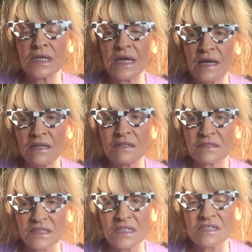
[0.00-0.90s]

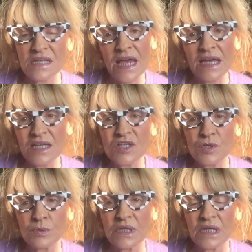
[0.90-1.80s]
health is
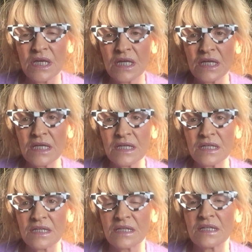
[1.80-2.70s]
actually
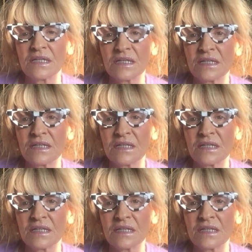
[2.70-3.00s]
in